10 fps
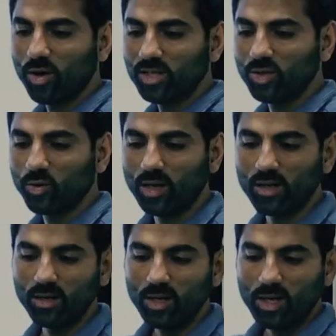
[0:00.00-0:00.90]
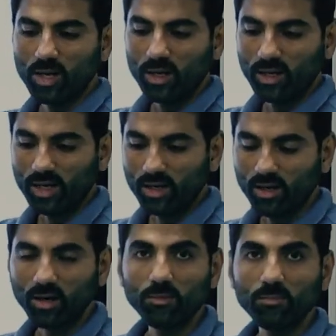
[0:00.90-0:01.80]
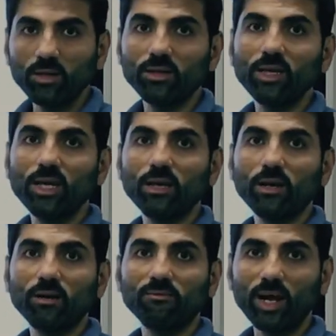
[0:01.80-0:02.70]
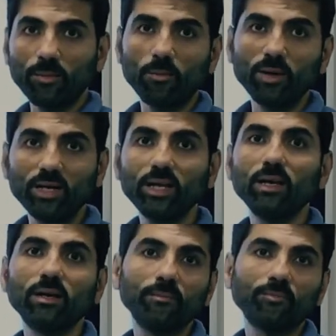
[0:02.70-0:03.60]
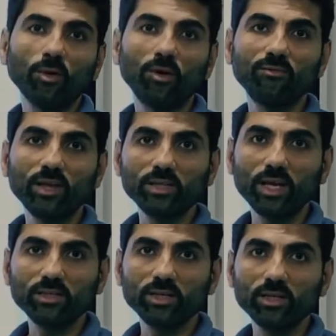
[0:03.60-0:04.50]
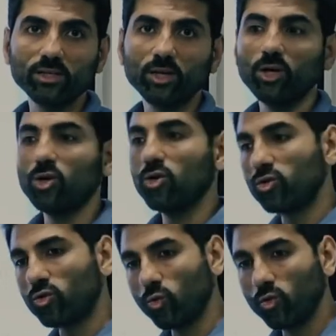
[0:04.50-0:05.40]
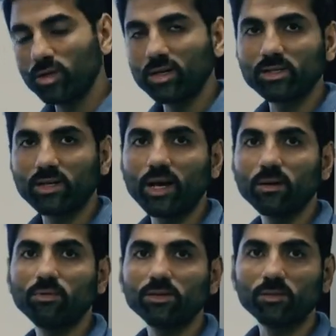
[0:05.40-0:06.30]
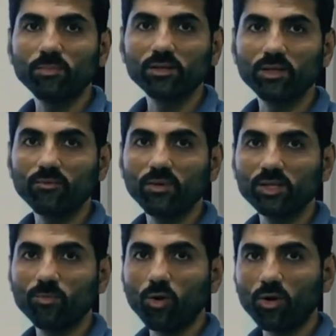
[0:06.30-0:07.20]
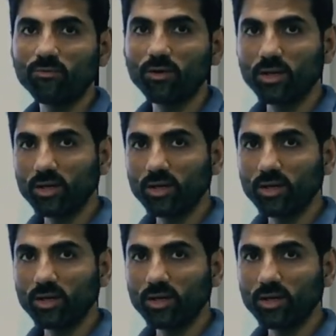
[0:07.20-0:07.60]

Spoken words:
long as you can curb the flammability of these ACs through the design principles that we spoke of